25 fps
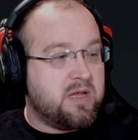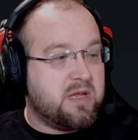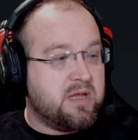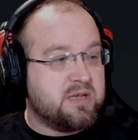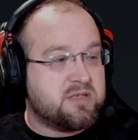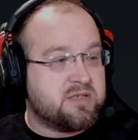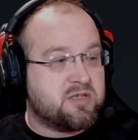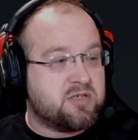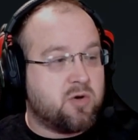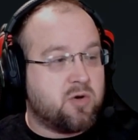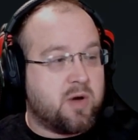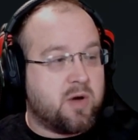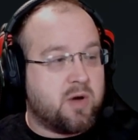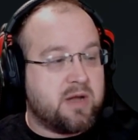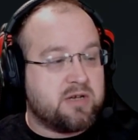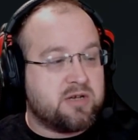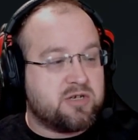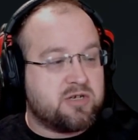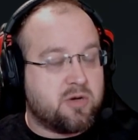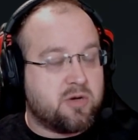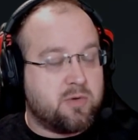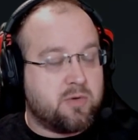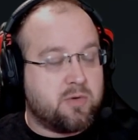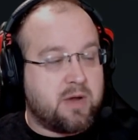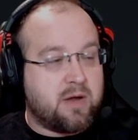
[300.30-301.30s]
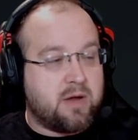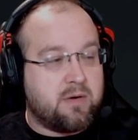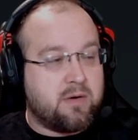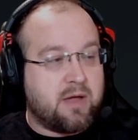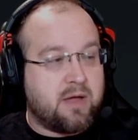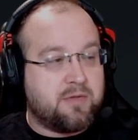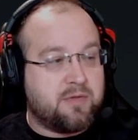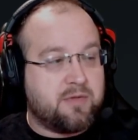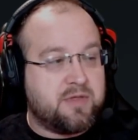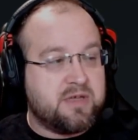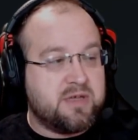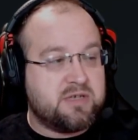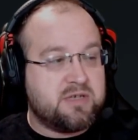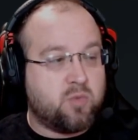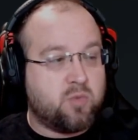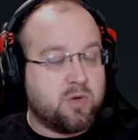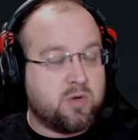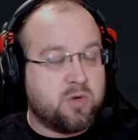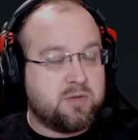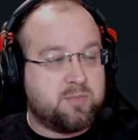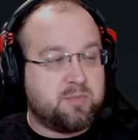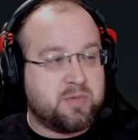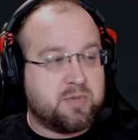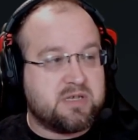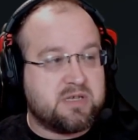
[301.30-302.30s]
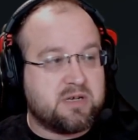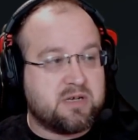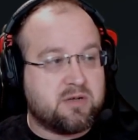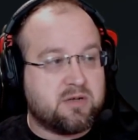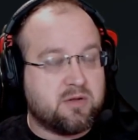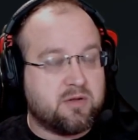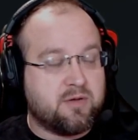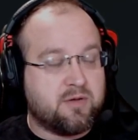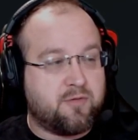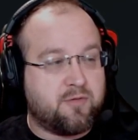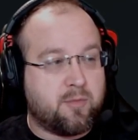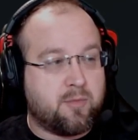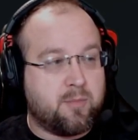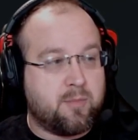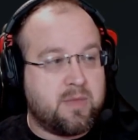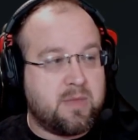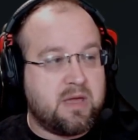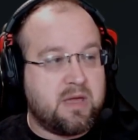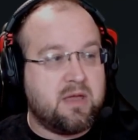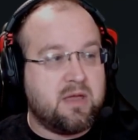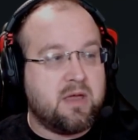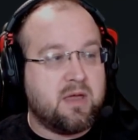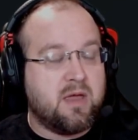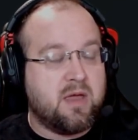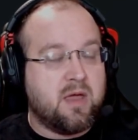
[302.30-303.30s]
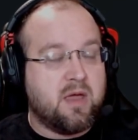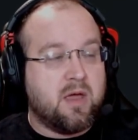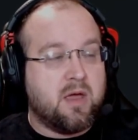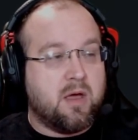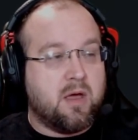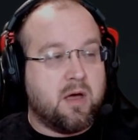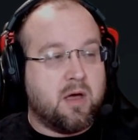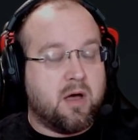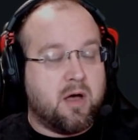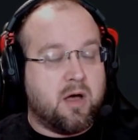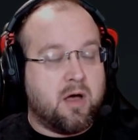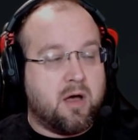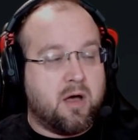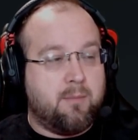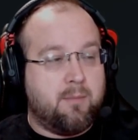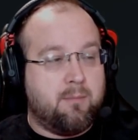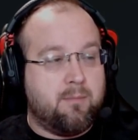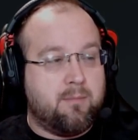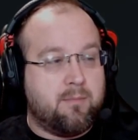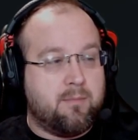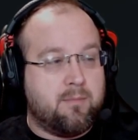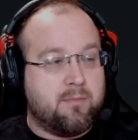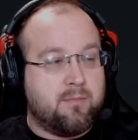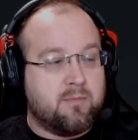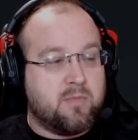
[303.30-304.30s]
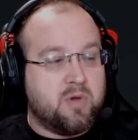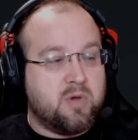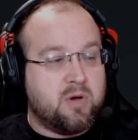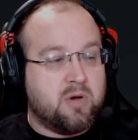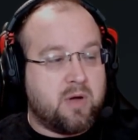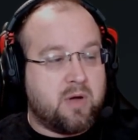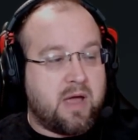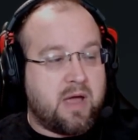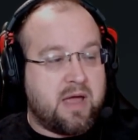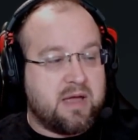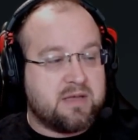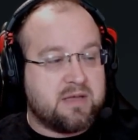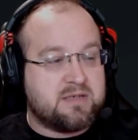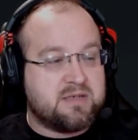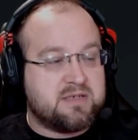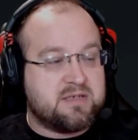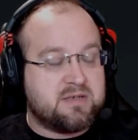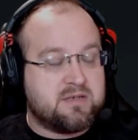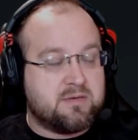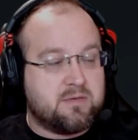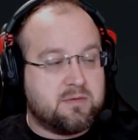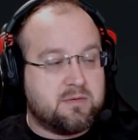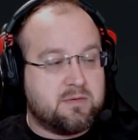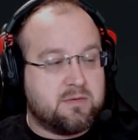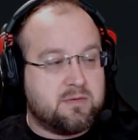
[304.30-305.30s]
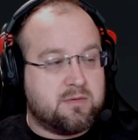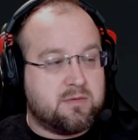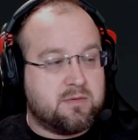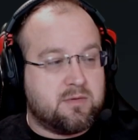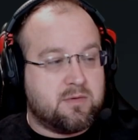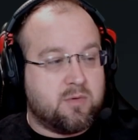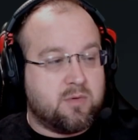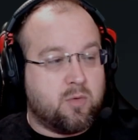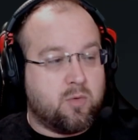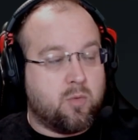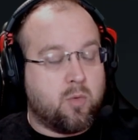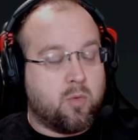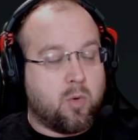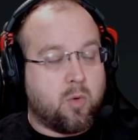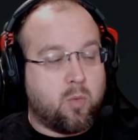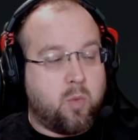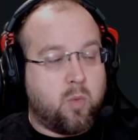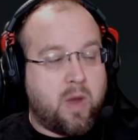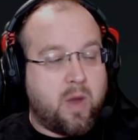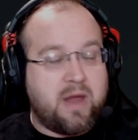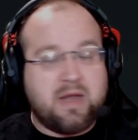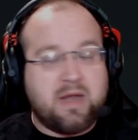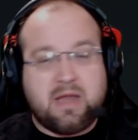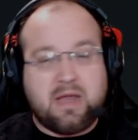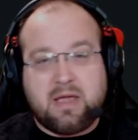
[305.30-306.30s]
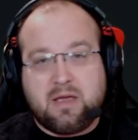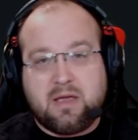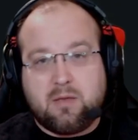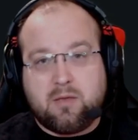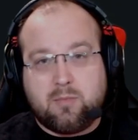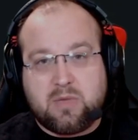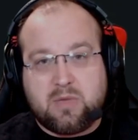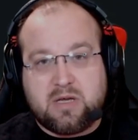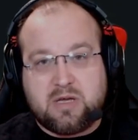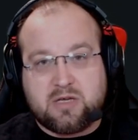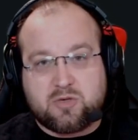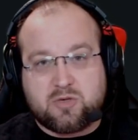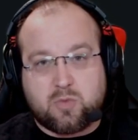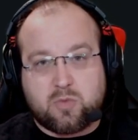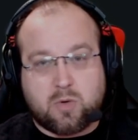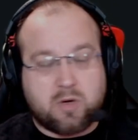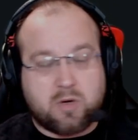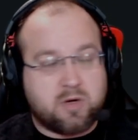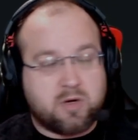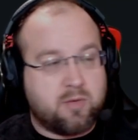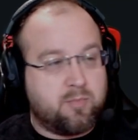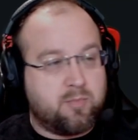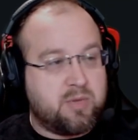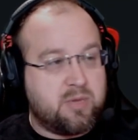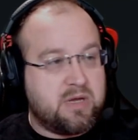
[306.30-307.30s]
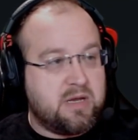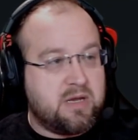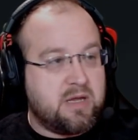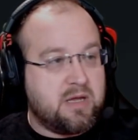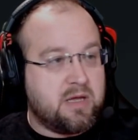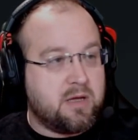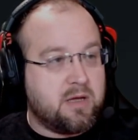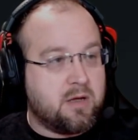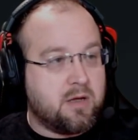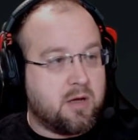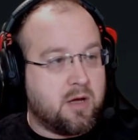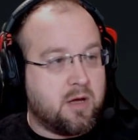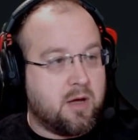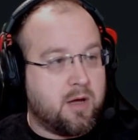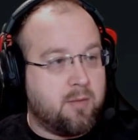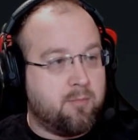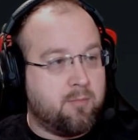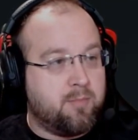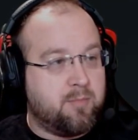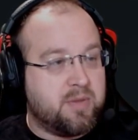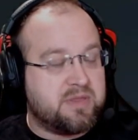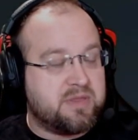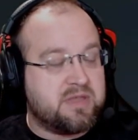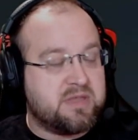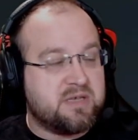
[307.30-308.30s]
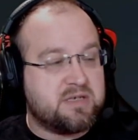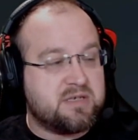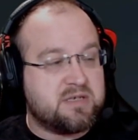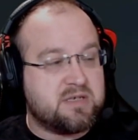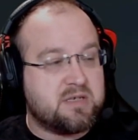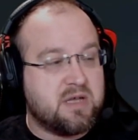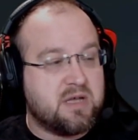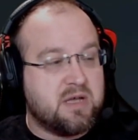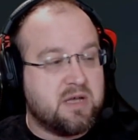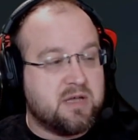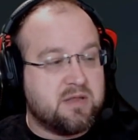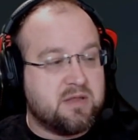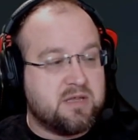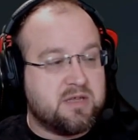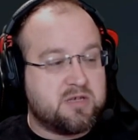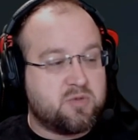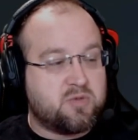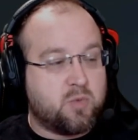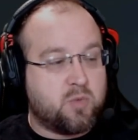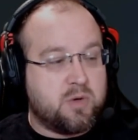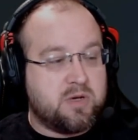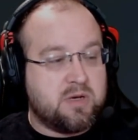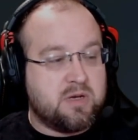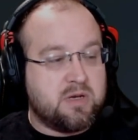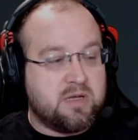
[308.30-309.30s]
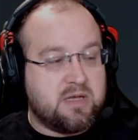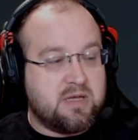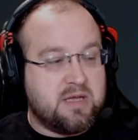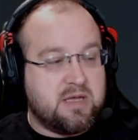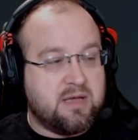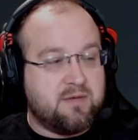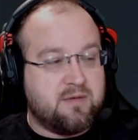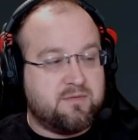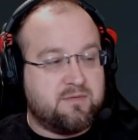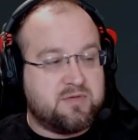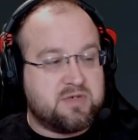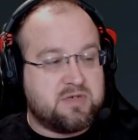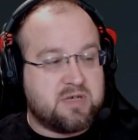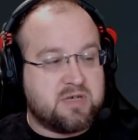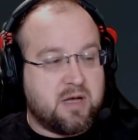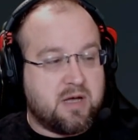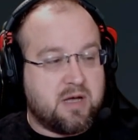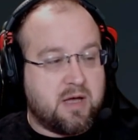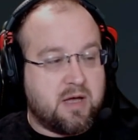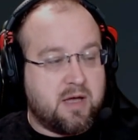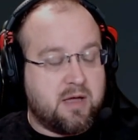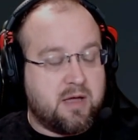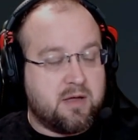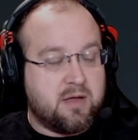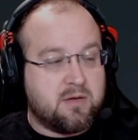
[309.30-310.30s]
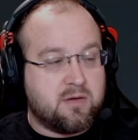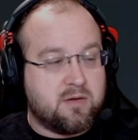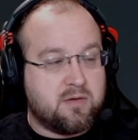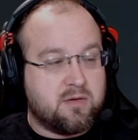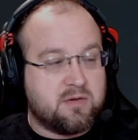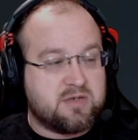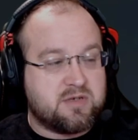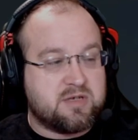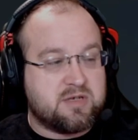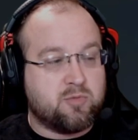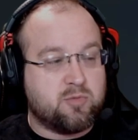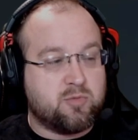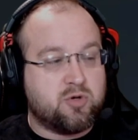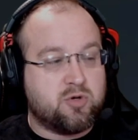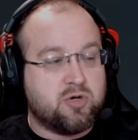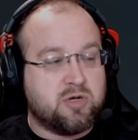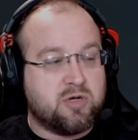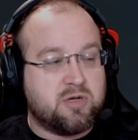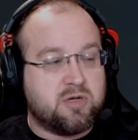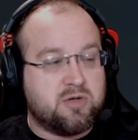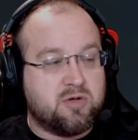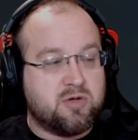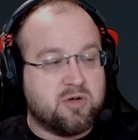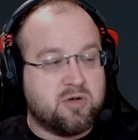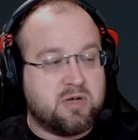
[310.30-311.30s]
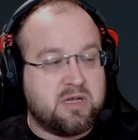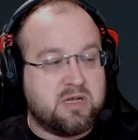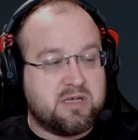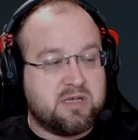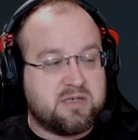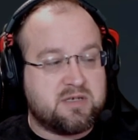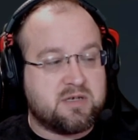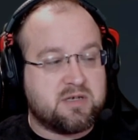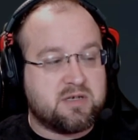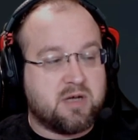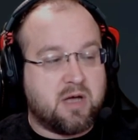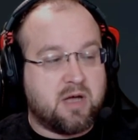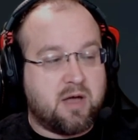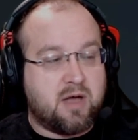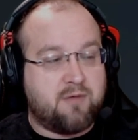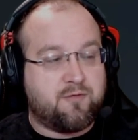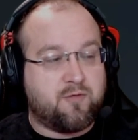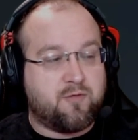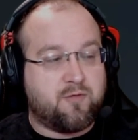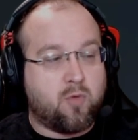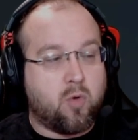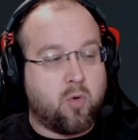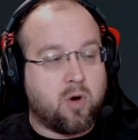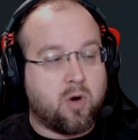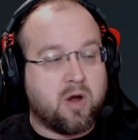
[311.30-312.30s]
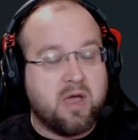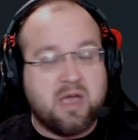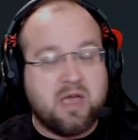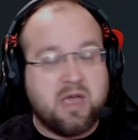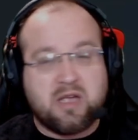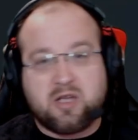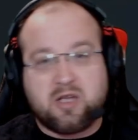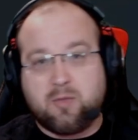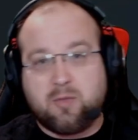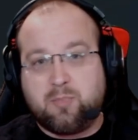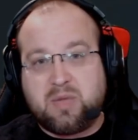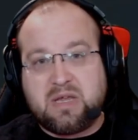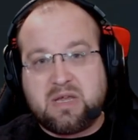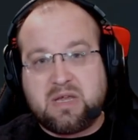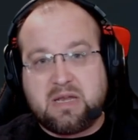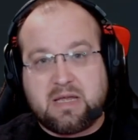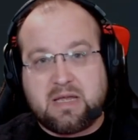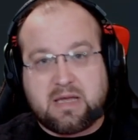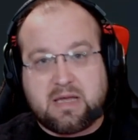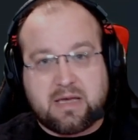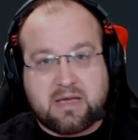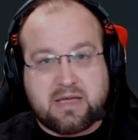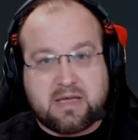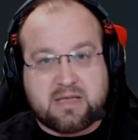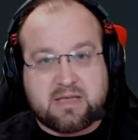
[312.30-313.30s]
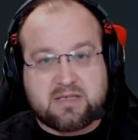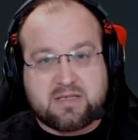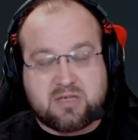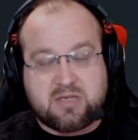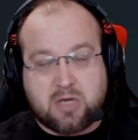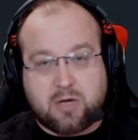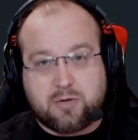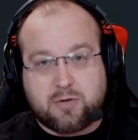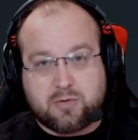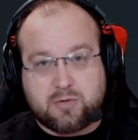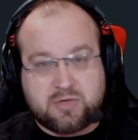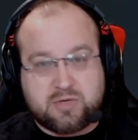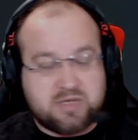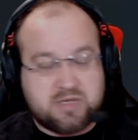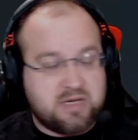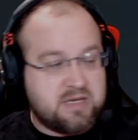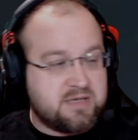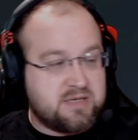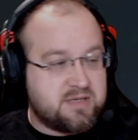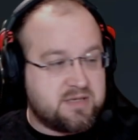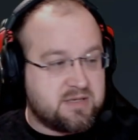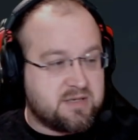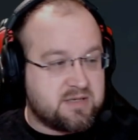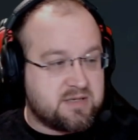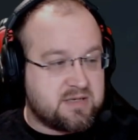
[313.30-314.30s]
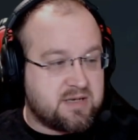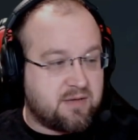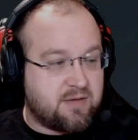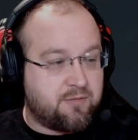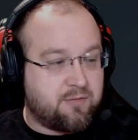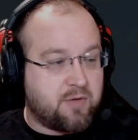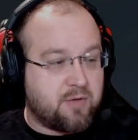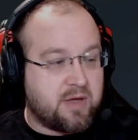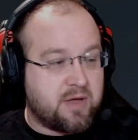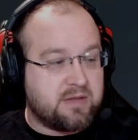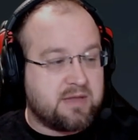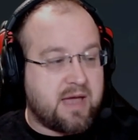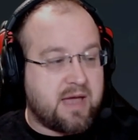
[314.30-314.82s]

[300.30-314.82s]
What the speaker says: is the Grand Showdown. Now, this one, particularly for me, has we're waiting because we're competing, but this one gives some good goodies for competing against other cities and stuff like